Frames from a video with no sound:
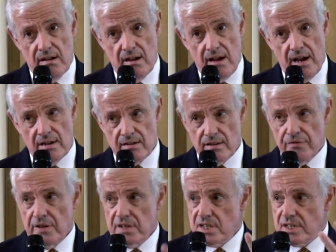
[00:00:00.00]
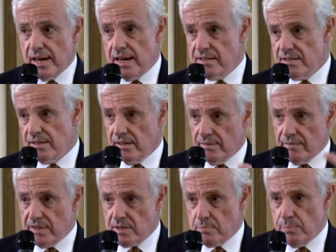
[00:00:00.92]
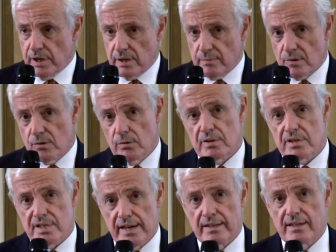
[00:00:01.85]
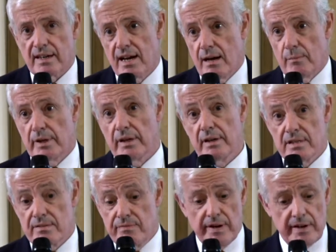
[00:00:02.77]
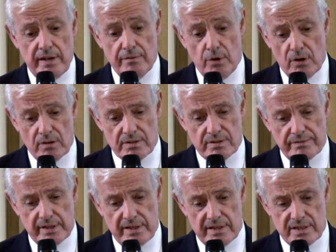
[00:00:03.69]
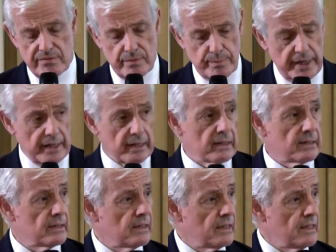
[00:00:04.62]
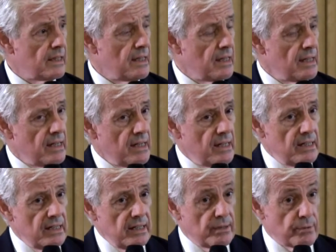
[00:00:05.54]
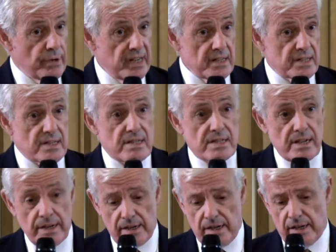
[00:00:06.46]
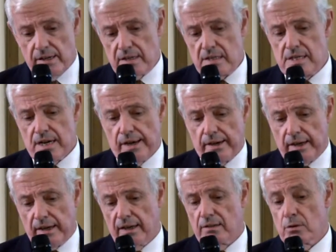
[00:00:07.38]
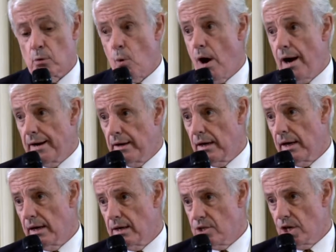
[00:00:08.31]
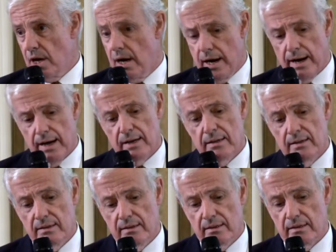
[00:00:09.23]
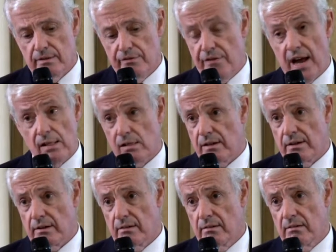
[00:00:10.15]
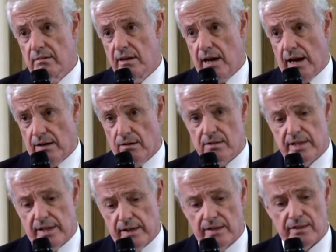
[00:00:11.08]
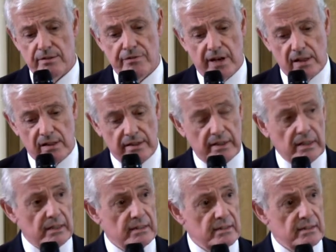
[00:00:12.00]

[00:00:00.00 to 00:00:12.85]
And the first stanza of this poem, called The Second Coming, is very evocative, at least for me. It reads, turning and turning in the widening gyre, the falcon cannot hear the falconer.